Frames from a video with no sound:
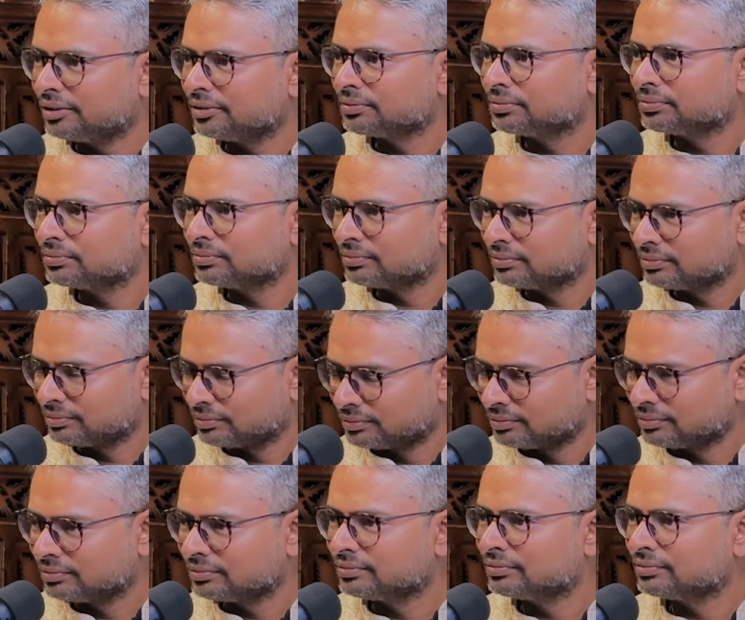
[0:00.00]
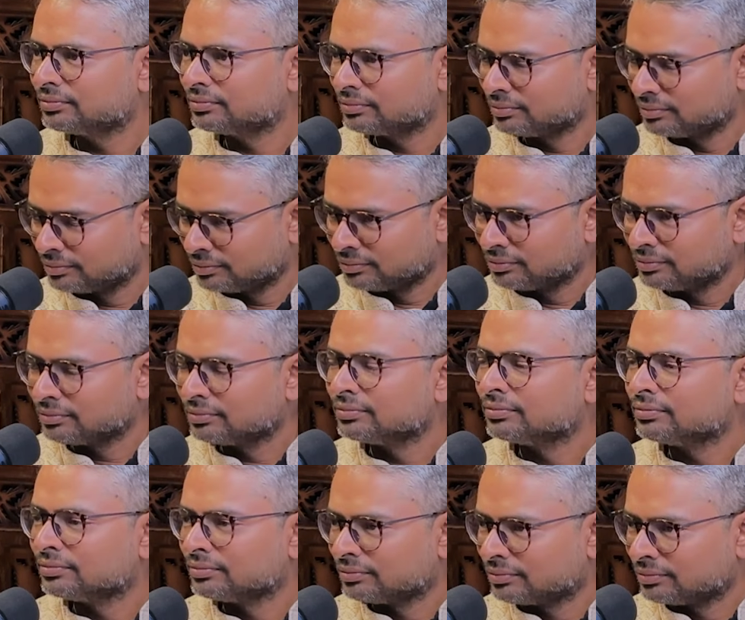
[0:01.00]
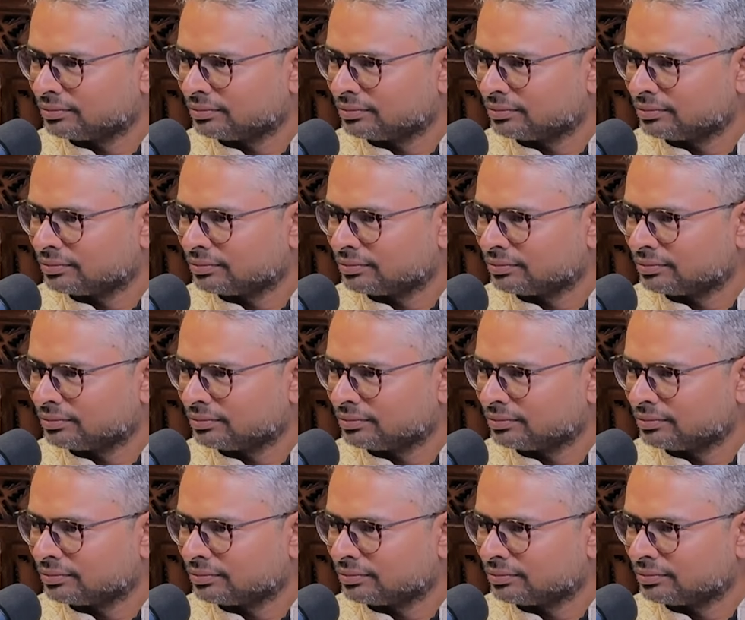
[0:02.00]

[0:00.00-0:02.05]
Nobody has even spoken about